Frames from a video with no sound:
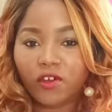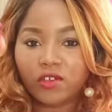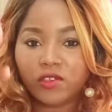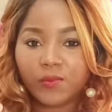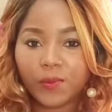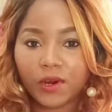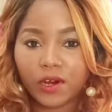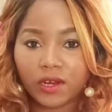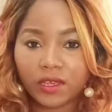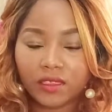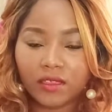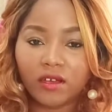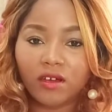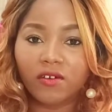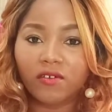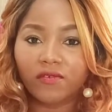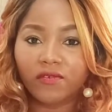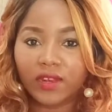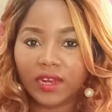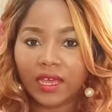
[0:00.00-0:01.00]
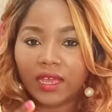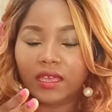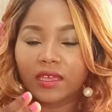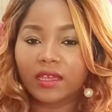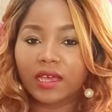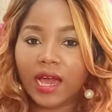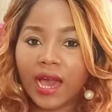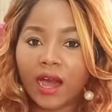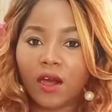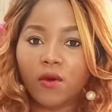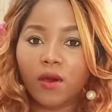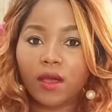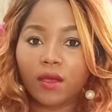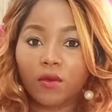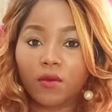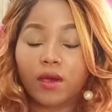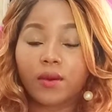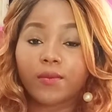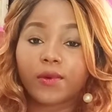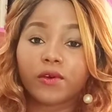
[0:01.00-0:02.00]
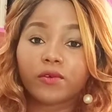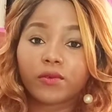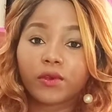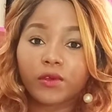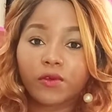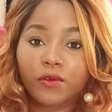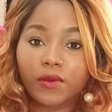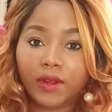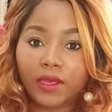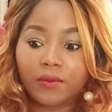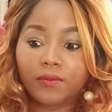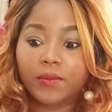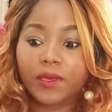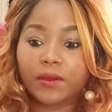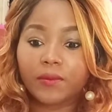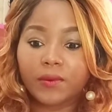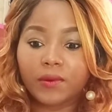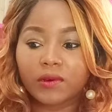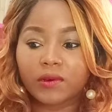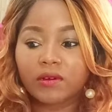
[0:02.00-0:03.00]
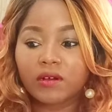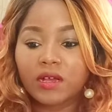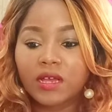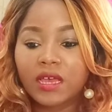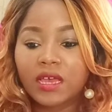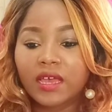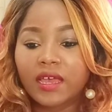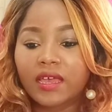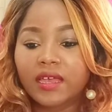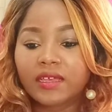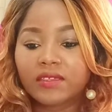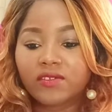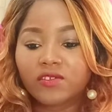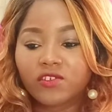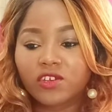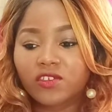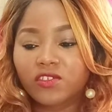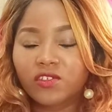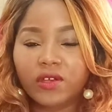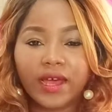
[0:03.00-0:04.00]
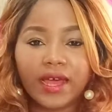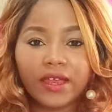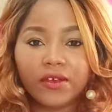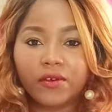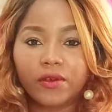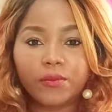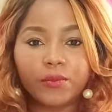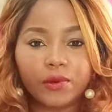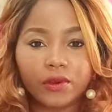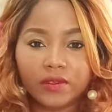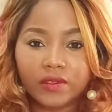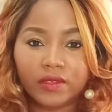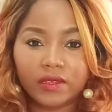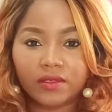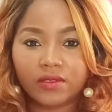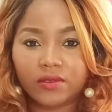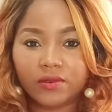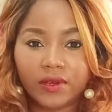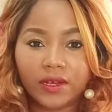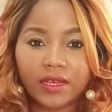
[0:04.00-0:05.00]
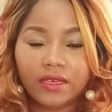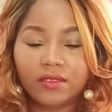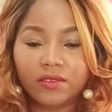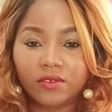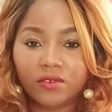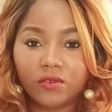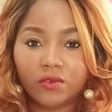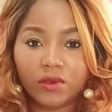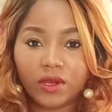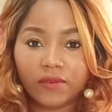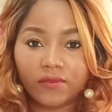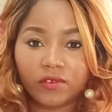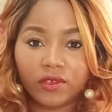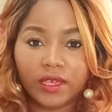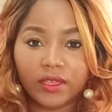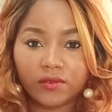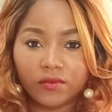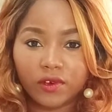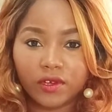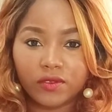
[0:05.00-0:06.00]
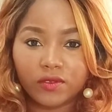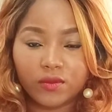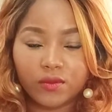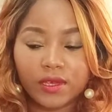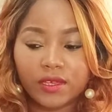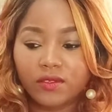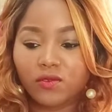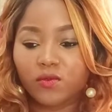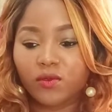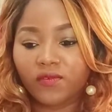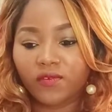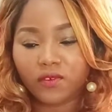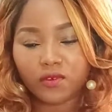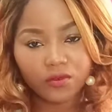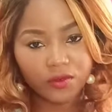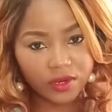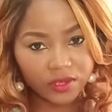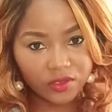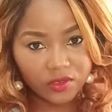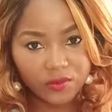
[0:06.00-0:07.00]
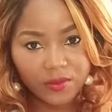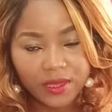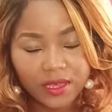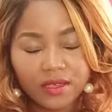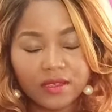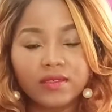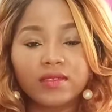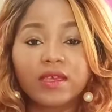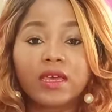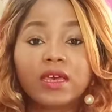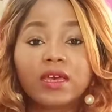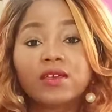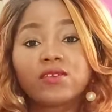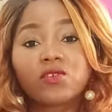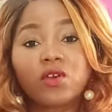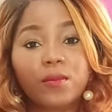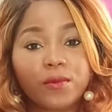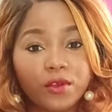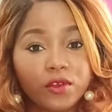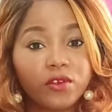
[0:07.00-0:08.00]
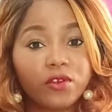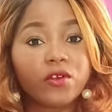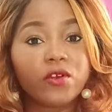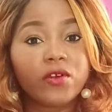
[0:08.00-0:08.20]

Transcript: part of like how I go about recruiting people. It's just the hiring process, right? You do have to get resumes, review resumes. So I'm going to go